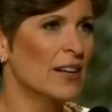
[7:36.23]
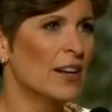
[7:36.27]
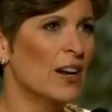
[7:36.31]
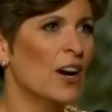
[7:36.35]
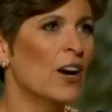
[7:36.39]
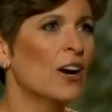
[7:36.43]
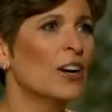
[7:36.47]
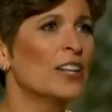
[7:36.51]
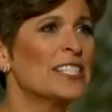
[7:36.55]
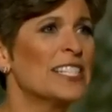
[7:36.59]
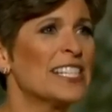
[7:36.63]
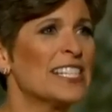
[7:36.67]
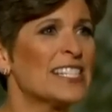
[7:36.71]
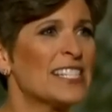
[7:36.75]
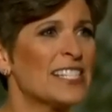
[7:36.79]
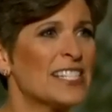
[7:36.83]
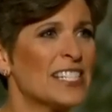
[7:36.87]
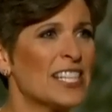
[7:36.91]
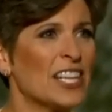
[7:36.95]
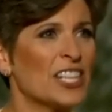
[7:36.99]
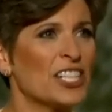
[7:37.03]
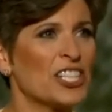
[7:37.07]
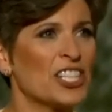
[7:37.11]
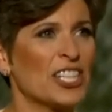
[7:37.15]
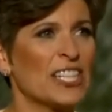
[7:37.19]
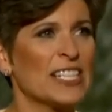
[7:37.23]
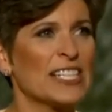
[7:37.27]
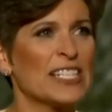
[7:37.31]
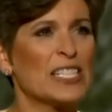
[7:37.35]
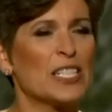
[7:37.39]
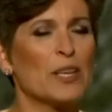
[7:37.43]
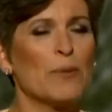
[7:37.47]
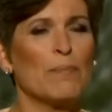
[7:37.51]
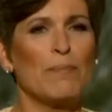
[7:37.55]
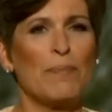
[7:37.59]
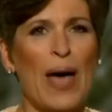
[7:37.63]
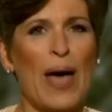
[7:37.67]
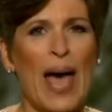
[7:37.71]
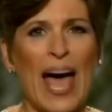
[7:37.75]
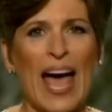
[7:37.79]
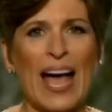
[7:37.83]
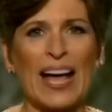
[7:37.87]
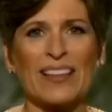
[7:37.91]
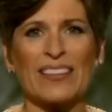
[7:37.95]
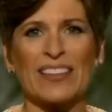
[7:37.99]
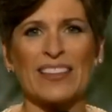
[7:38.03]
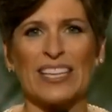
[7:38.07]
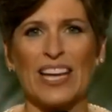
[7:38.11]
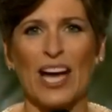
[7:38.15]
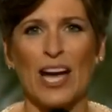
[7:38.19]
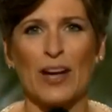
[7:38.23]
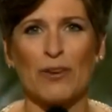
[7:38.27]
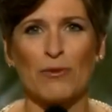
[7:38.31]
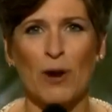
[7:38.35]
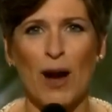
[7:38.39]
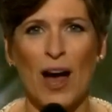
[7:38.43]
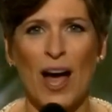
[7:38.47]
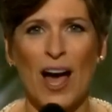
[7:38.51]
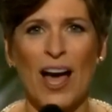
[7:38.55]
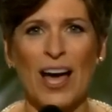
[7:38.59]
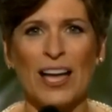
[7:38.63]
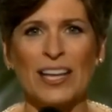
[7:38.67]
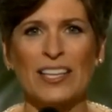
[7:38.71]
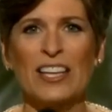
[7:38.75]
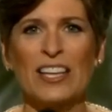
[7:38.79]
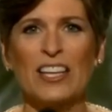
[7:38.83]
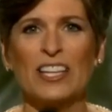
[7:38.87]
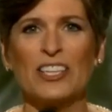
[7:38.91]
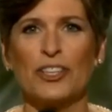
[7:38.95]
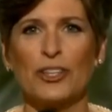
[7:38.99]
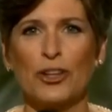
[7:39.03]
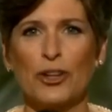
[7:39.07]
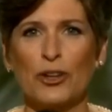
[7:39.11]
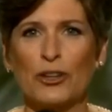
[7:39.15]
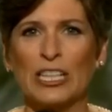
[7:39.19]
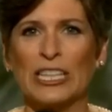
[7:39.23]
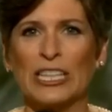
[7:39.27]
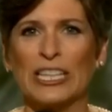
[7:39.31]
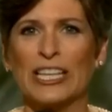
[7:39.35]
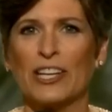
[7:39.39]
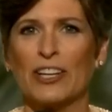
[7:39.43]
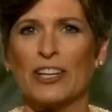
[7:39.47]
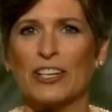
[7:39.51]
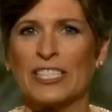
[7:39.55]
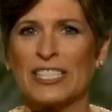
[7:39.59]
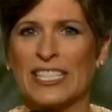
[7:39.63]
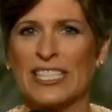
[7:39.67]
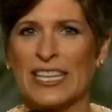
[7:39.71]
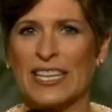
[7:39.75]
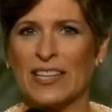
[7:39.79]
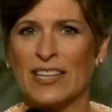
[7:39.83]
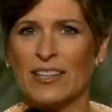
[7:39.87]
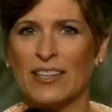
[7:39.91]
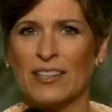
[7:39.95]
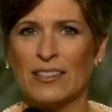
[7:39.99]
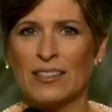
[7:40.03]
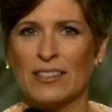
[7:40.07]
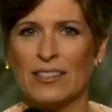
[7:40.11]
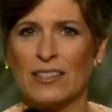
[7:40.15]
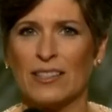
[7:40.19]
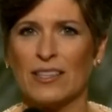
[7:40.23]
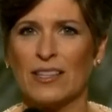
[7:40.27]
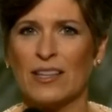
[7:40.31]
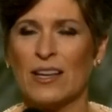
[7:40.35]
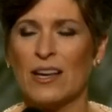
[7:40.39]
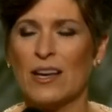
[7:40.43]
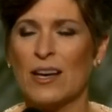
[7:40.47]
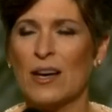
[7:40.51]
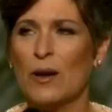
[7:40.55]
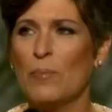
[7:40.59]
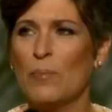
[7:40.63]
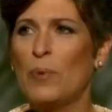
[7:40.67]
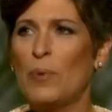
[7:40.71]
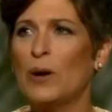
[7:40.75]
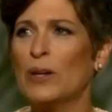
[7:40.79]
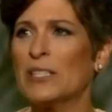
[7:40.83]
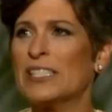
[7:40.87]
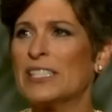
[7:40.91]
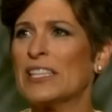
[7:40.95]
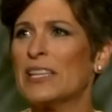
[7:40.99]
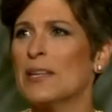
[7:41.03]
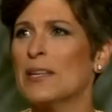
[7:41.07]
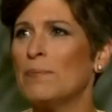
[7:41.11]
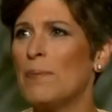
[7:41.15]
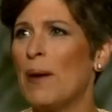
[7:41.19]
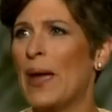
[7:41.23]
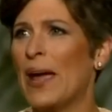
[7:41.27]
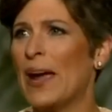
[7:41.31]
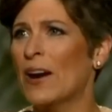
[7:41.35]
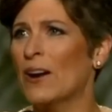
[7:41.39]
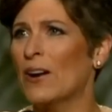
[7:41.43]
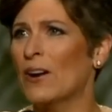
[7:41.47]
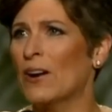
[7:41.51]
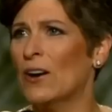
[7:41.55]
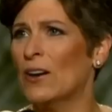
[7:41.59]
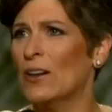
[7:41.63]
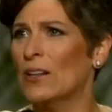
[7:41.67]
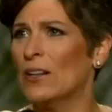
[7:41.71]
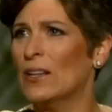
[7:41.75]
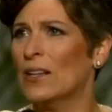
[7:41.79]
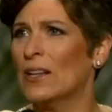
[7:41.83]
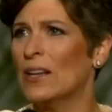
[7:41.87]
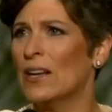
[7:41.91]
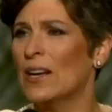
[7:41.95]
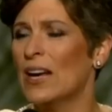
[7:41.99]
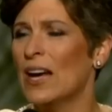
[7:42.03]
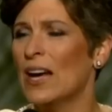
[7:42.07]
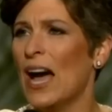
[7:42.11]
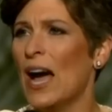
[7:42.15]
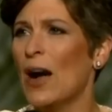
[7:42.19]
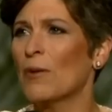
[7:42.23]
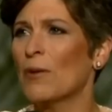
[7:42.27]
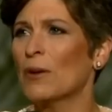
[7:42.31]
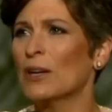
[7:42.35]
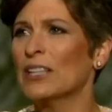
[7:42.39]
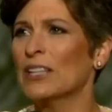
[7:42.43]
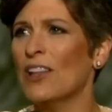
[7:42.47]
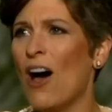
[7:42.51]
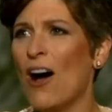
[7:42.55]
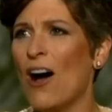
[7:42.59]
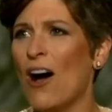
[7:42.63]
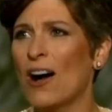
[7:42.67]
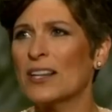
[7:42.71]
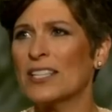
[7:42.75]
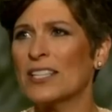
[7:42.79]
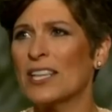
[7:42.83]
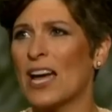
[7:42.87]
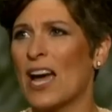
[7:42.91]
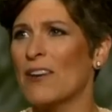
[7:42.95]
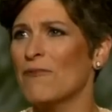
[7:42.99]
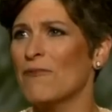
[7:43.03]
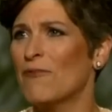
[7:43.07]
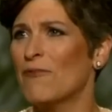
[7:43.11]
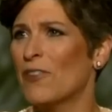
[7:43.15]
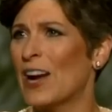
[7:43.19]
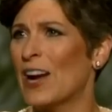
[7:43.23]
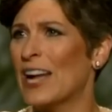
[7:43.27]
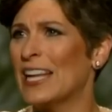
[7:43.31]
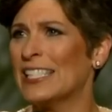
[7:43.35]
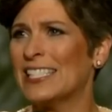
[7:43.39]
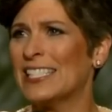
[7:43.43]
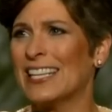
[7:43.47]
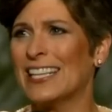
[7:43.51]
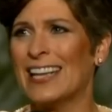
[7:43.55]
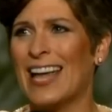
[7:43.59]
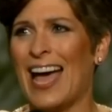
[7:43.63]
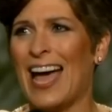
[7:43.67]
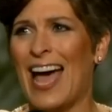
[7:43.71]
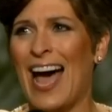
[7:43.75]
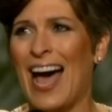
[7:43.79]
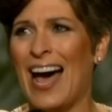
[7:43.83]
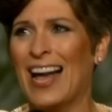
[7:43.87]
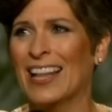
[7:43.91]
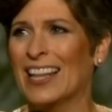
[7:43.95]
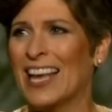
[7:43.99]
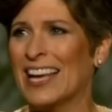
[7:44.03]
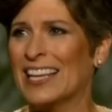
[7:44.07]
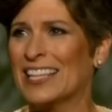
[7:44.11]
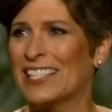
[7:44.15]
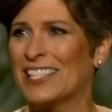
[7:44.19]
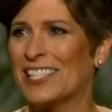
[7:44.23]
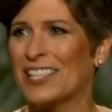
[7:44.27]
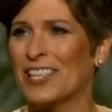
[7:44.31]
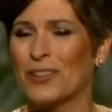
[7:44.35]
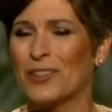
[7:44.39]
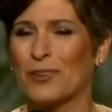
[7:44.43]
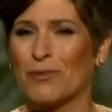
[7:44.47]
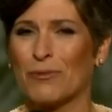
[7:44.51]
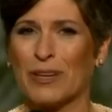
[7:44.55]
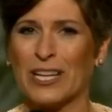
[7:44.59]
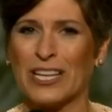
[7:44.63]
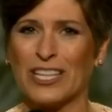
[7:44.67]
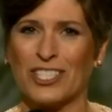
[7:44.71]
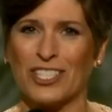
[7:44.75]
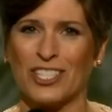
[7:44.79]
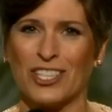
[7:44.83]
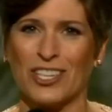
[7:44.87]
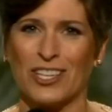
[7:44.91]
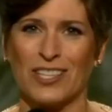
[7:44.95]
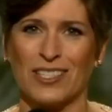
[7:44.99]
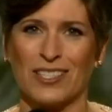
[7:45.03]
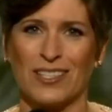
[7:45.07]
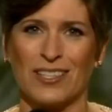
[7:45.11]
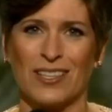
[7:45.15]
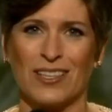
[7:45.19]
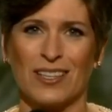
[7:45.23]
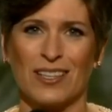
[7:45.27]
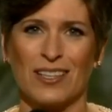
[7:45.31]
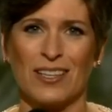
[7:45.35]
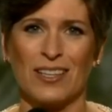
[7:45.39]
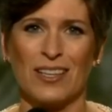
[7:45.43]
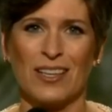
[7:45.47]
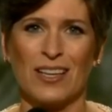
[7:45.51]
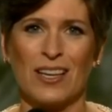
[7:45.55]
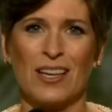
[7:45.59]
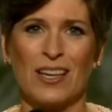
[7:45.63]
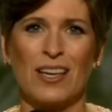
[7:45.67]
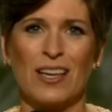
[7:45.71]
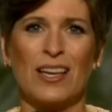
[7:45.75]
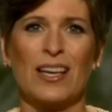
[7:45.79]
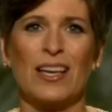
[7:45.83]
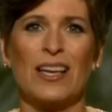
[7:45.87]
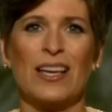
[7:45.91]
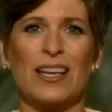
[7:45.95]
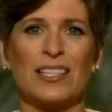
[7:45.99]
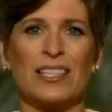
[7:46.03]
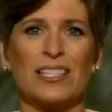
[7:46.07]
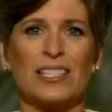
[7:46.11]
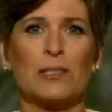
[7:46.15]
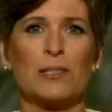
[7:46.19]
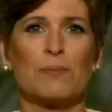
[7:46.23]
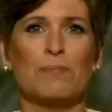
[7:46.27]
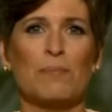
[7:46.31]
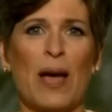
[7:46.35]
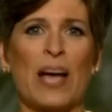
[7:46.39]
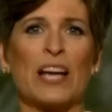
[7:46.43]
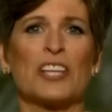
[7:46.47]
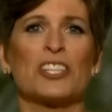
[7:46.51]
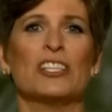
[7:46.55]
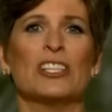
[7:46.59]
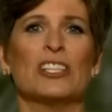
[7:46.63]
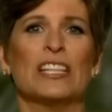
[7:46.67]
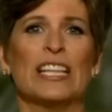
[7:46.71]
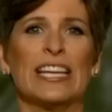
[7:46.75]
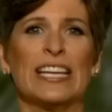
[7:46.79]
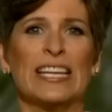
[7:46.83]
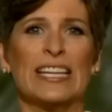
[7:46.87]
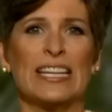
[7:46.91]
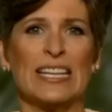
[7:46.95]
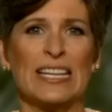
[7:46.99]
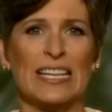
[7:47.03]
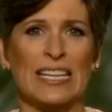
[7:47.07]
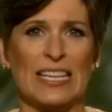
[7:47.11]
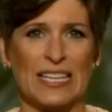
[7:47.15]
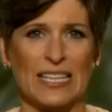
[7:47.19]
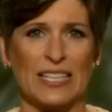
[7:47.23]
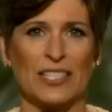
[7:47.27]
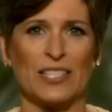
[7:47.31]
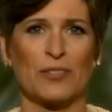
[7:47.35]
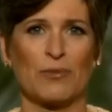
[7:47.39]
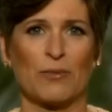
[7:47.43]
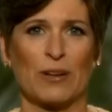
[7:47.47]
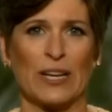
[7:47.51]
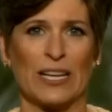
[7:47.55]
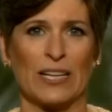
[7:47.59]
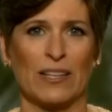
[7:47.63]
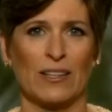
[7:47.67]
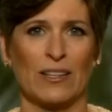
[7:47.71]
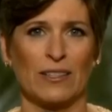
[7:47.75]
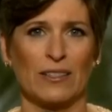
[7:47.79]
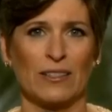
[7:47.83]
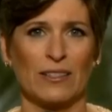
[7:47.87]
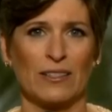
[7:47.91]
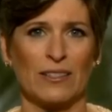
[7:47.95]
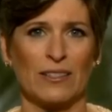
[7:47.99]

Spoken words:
Her decision to back the Iran nuclear deal puts in peril our longtime friends and allies in the region, especially Israel.